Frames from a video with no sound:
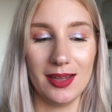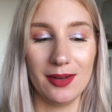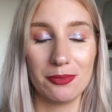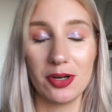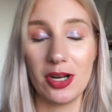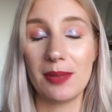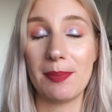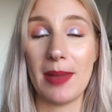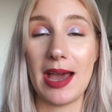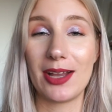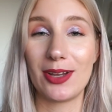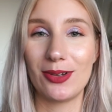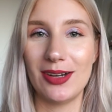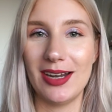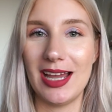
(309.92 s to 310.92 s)
Roulette
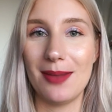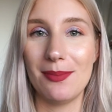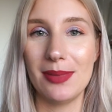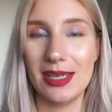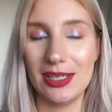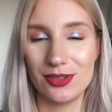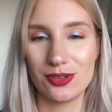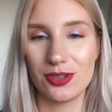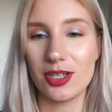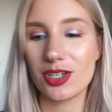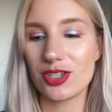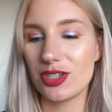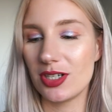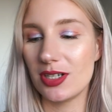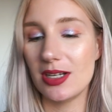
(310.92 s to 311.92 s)
Pan collab
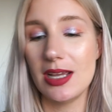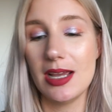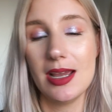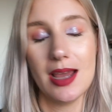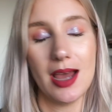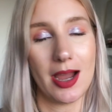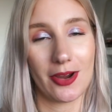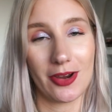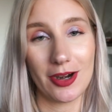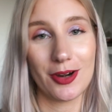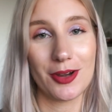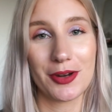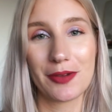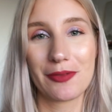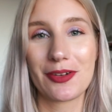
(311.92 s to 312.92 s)
introduction, I got a
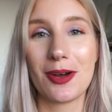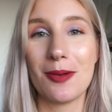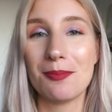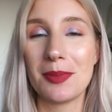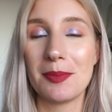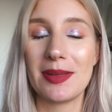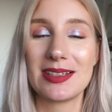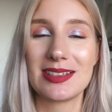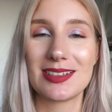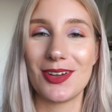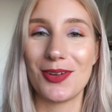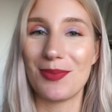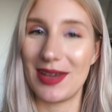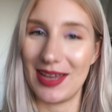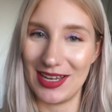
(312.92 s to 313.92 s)
lot of compliments
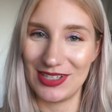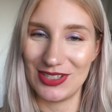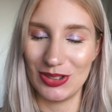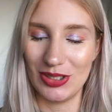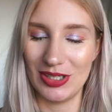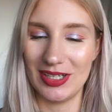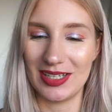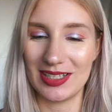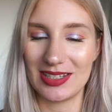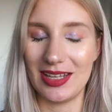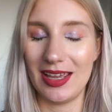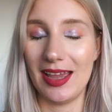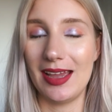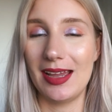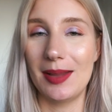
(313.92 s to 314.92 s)
on my eyeshadow in
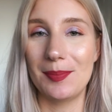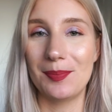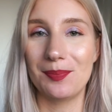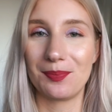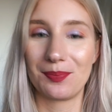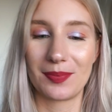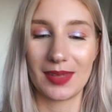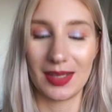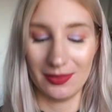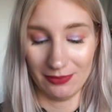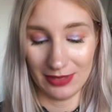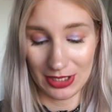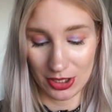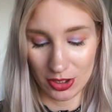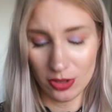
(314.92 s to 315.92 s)
that
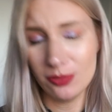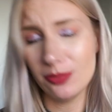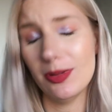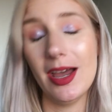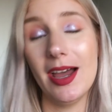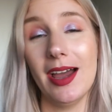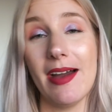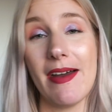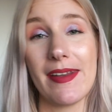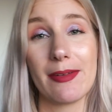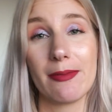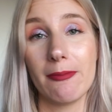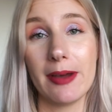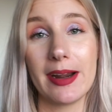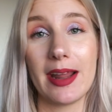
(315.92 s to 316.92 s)
video, and
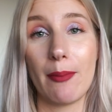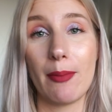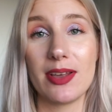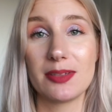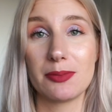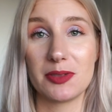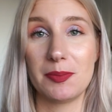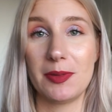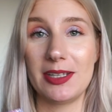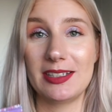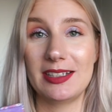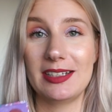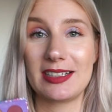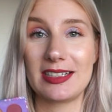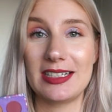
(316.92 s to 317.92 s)
what I was
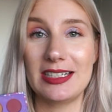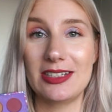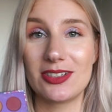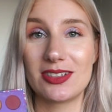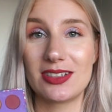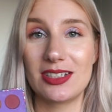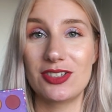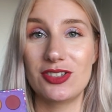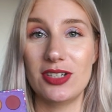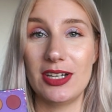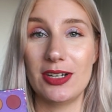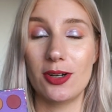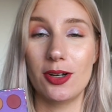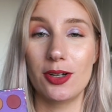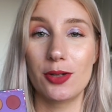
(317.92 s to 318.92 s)
basically just this
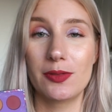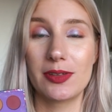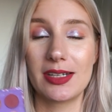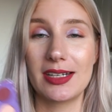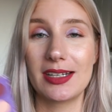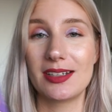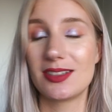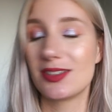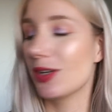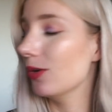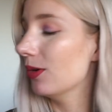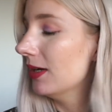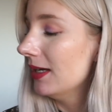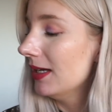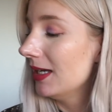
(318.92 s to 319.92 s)
shade all over the lid.
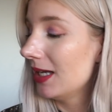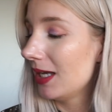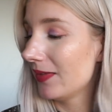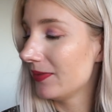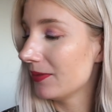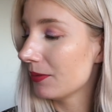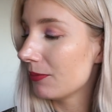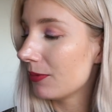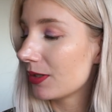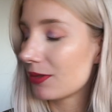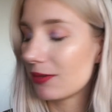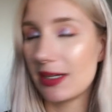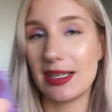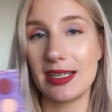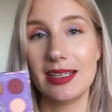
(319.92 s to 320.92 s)
So if you were
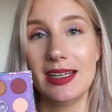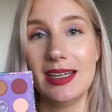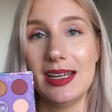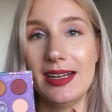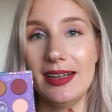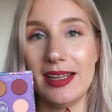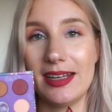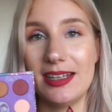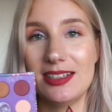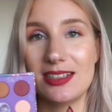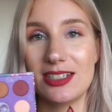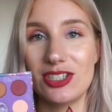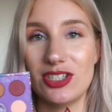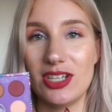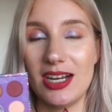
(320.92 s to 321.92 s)
wondering, that is
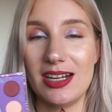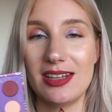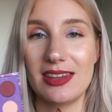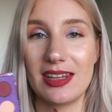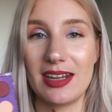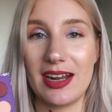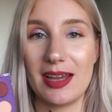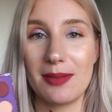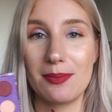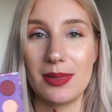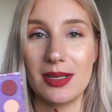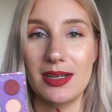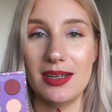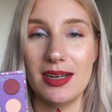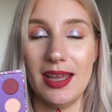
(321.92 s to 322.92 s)
the shade that I've
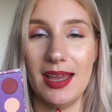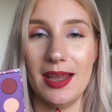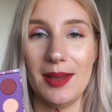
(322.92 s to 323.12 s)
been